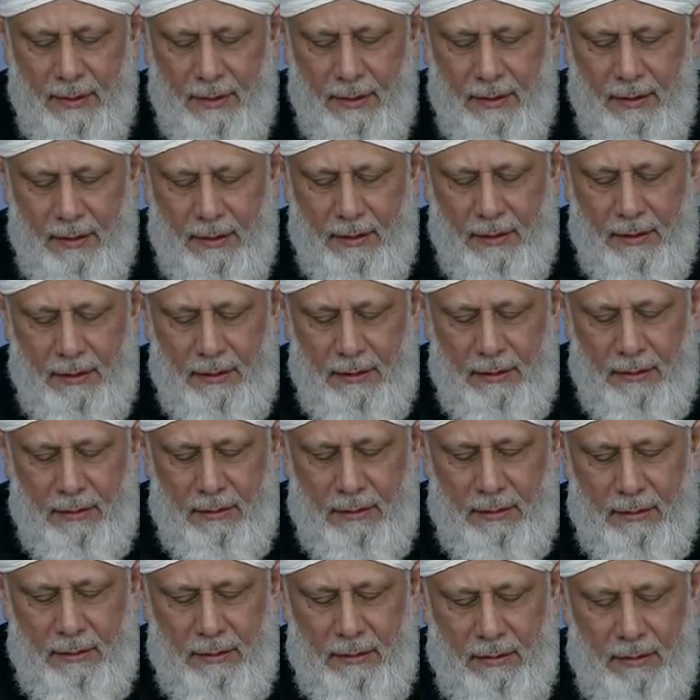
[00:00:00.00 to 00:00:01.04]
in the in the
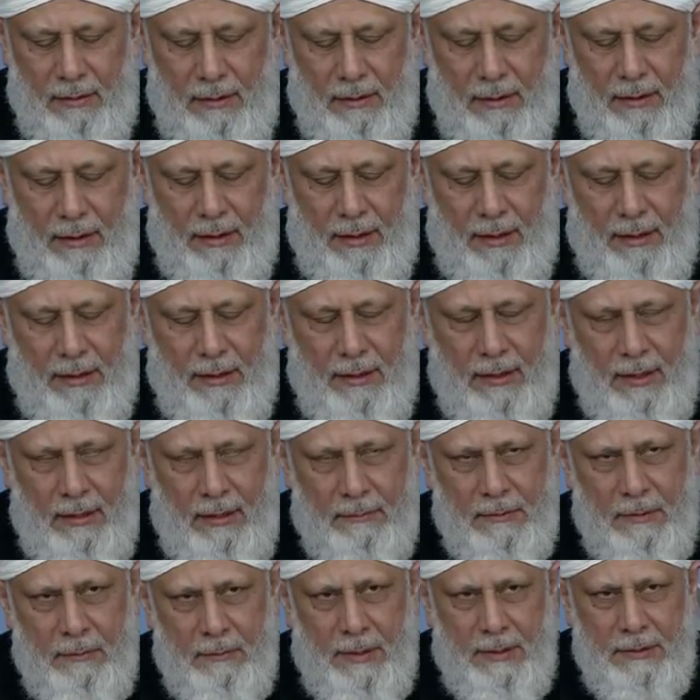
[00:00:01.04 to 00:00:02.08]
whole world uh,
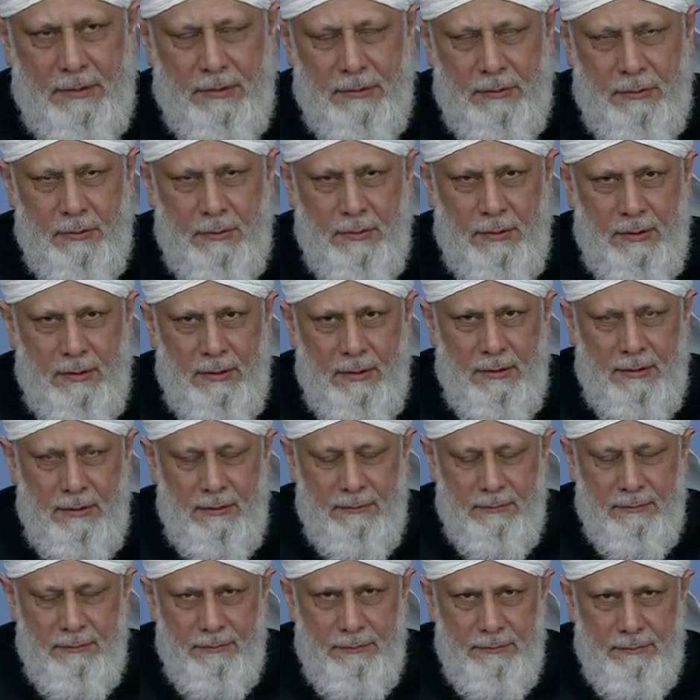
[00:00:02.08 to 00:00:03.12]
I happen to meet
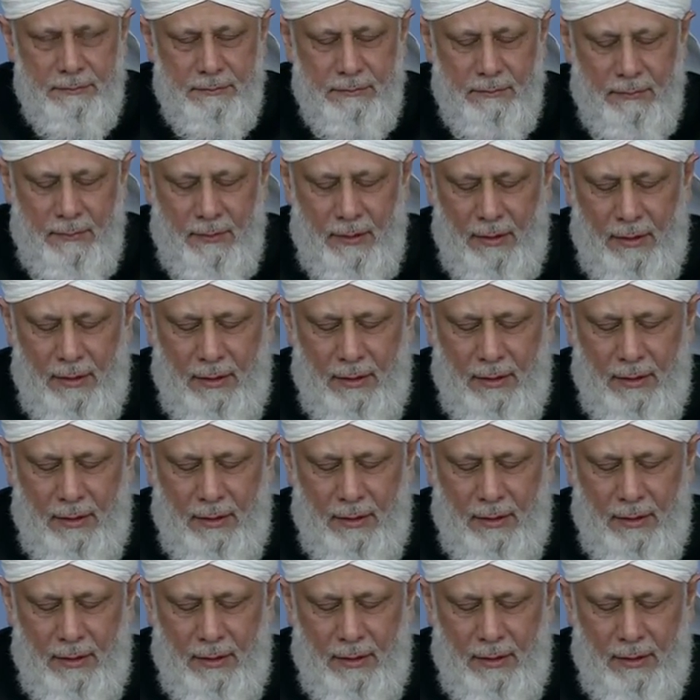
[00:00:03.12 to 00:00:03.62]
such people